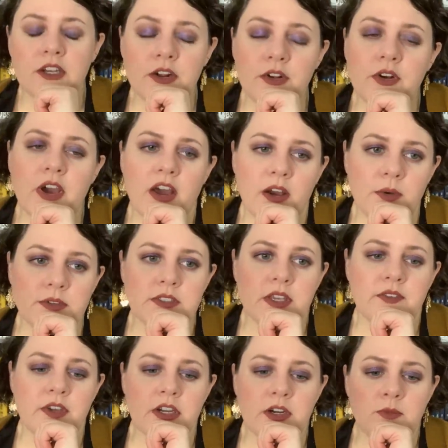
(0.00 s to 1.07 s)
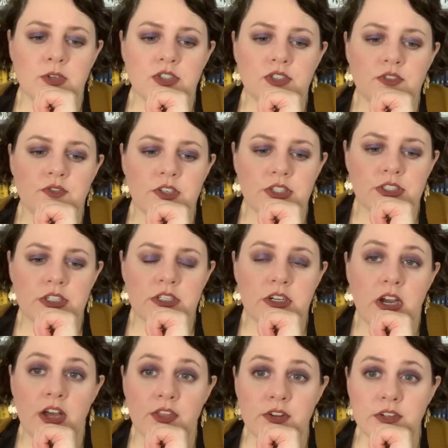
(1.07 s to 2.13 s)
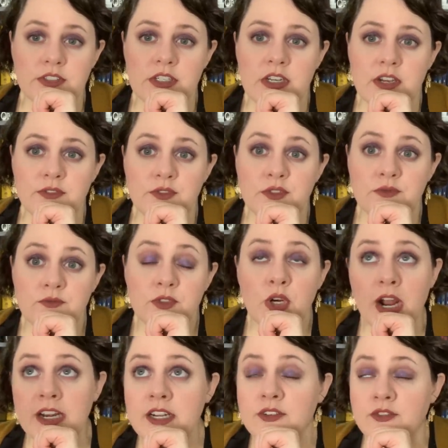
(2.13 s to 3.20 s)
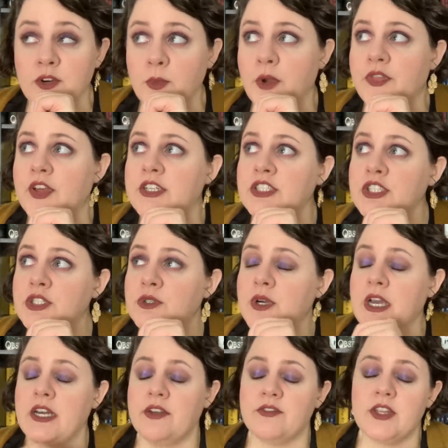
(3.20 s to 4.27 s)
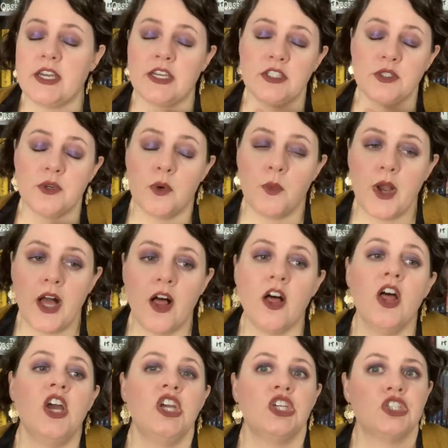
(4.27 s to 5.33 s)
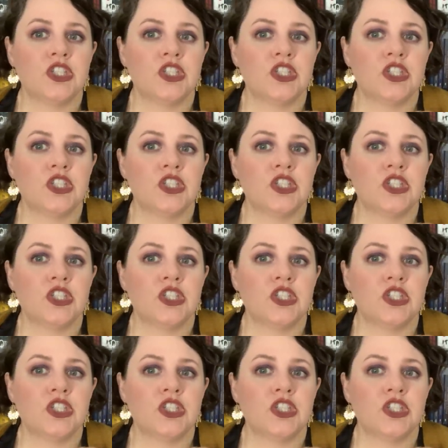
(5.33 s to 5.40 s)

you know, not always giving commercial fiction authors enough credit for what they do and if they can do it well.